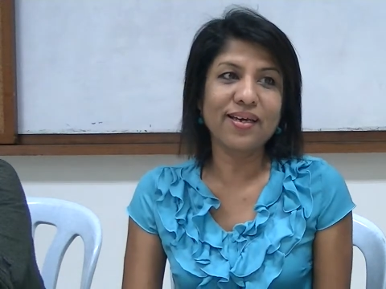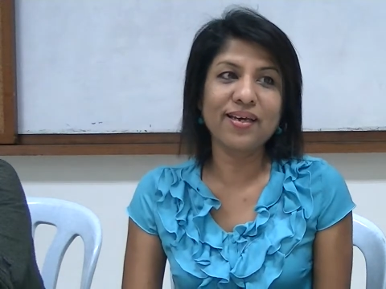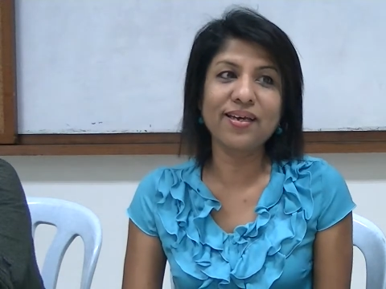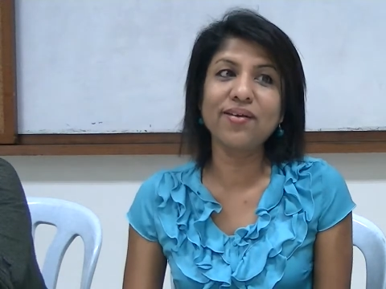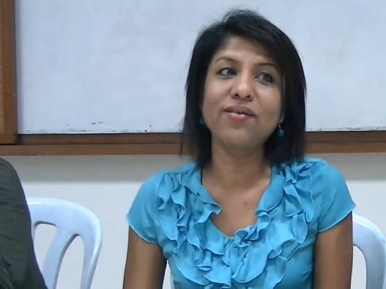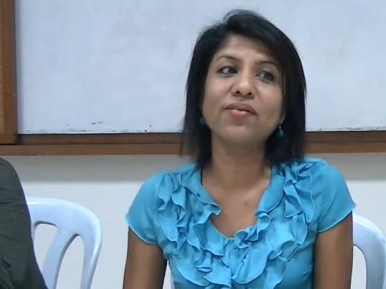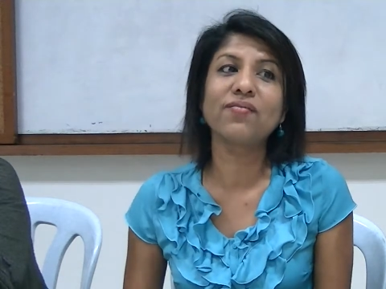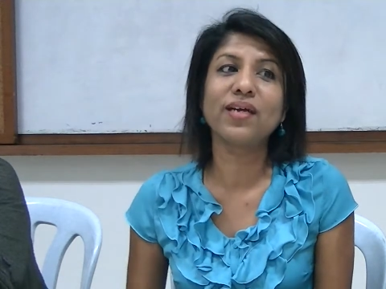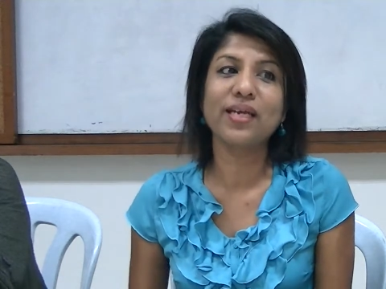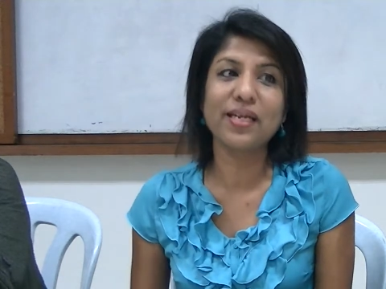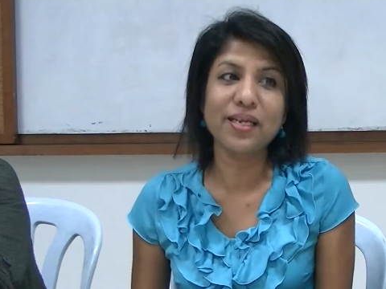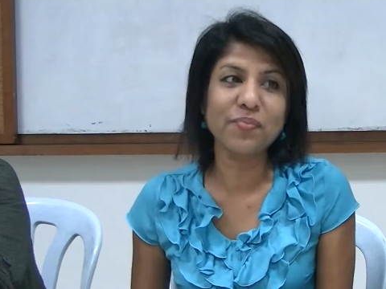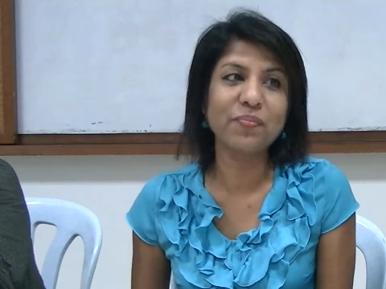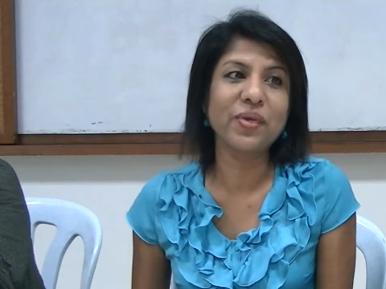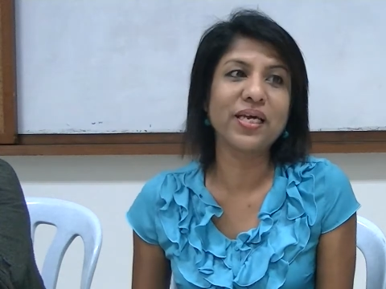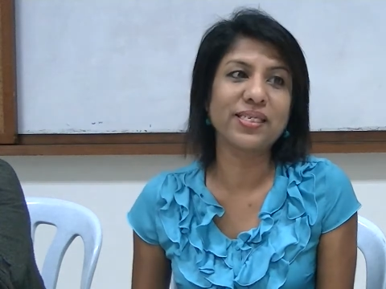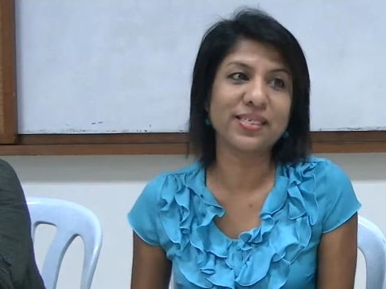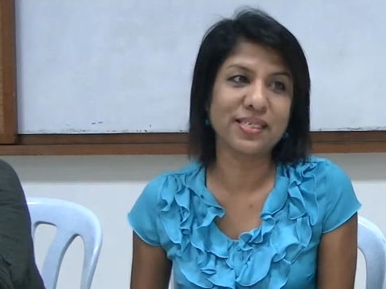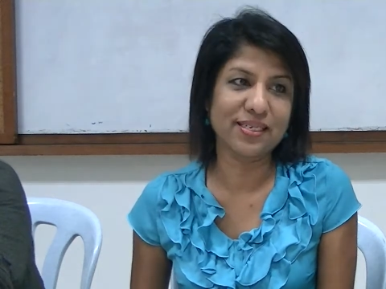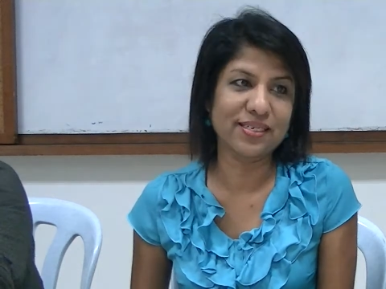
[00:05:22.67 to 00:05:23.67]
he really
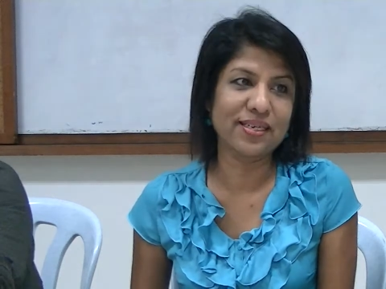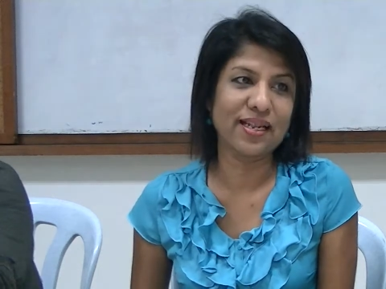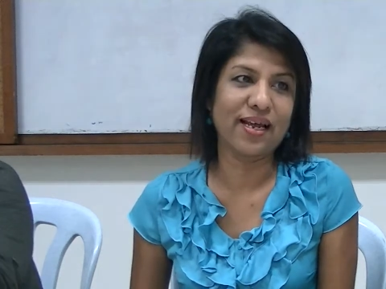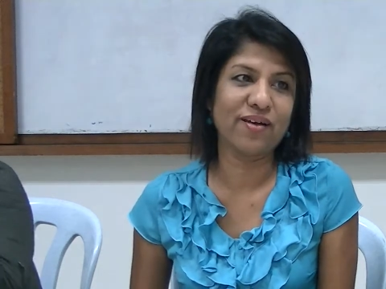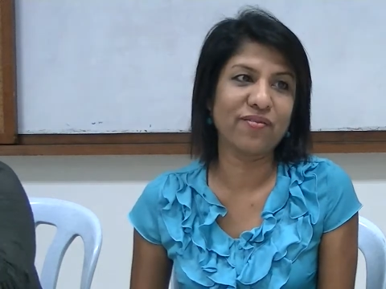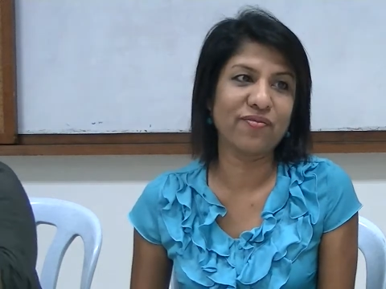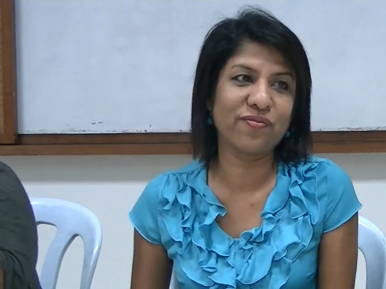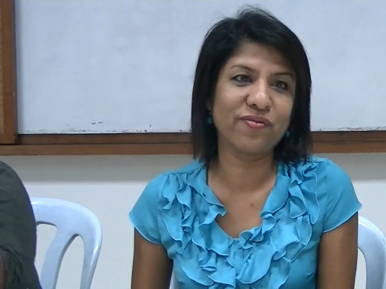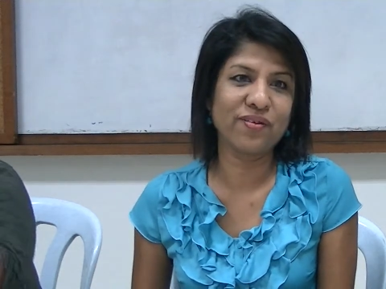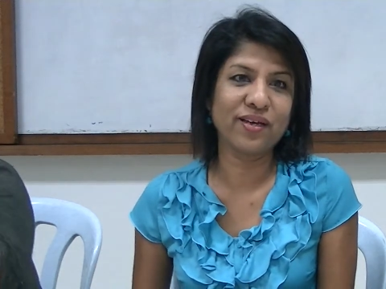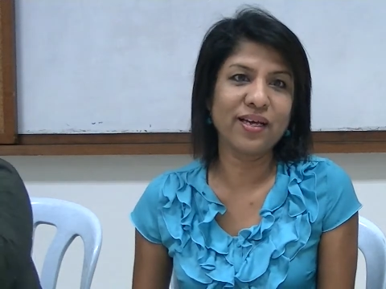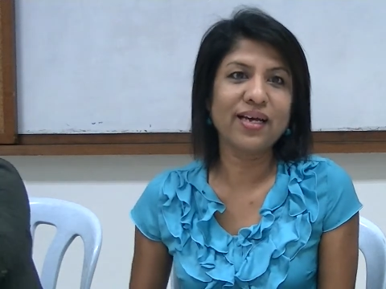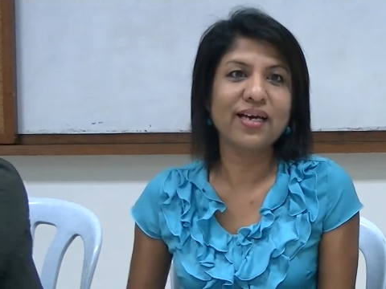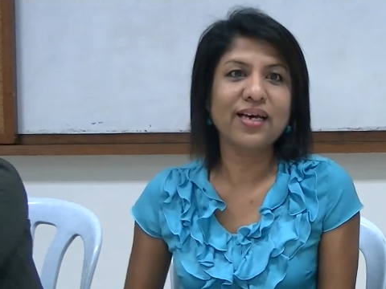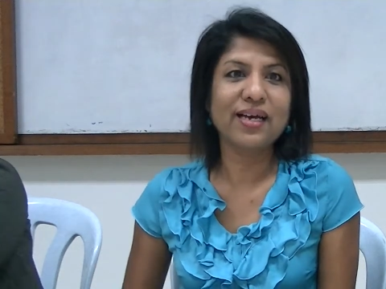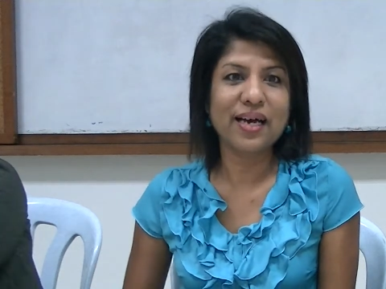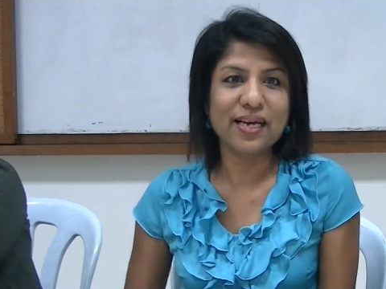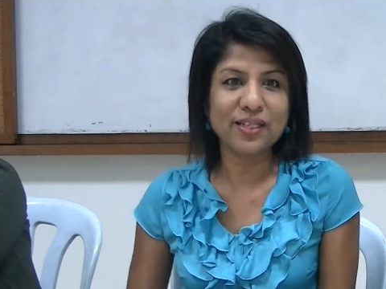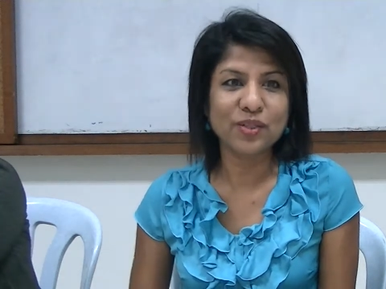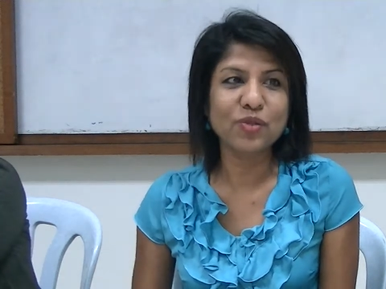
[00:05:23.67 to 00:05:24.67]
makes us laugh,
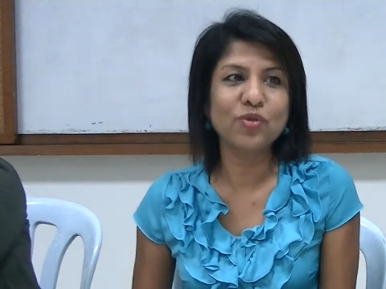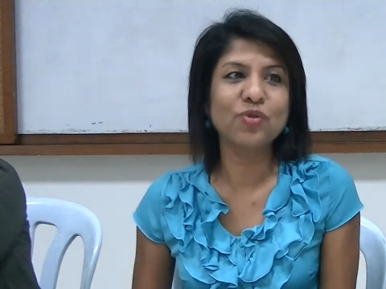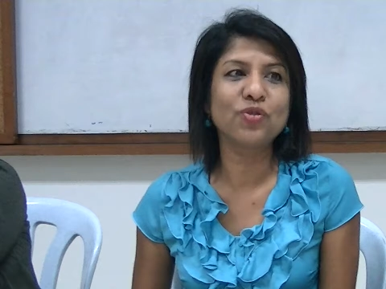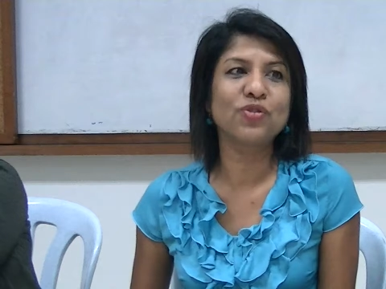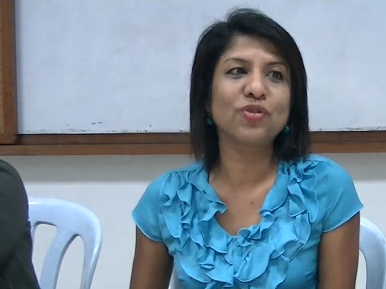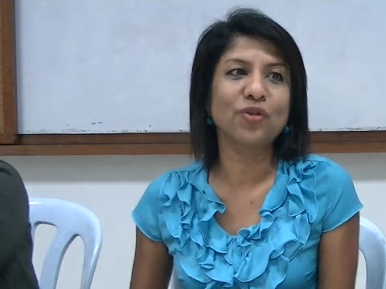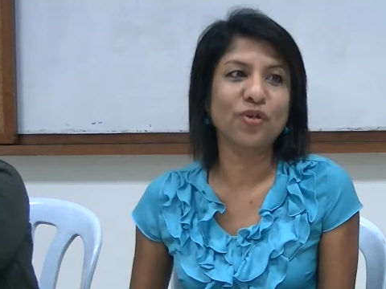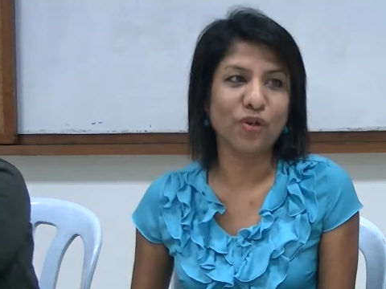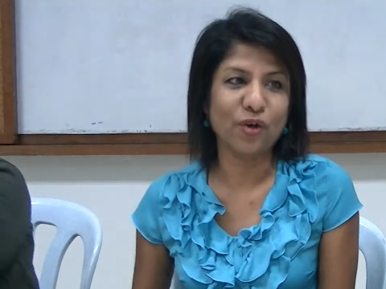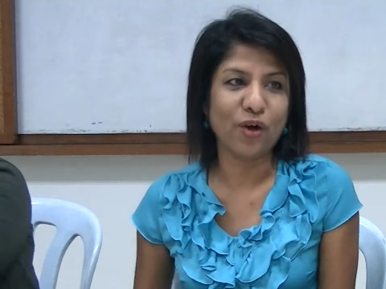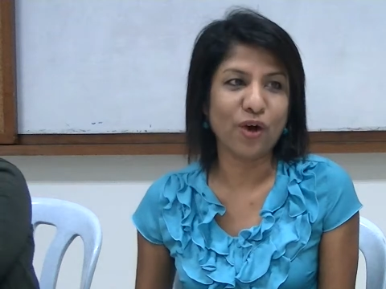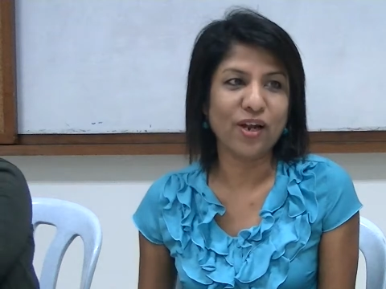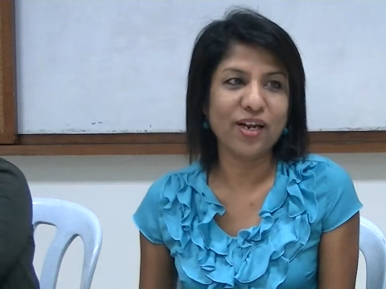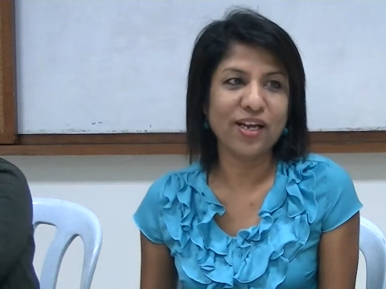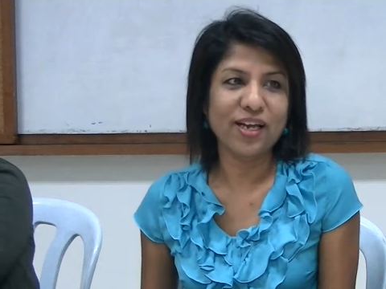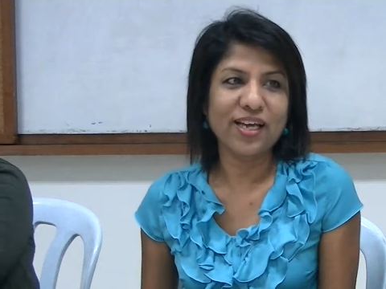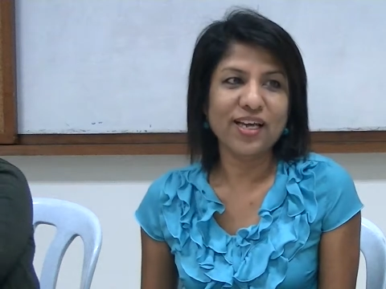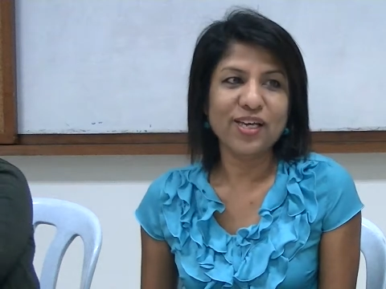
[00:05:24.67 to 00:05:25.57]
cartoons or not.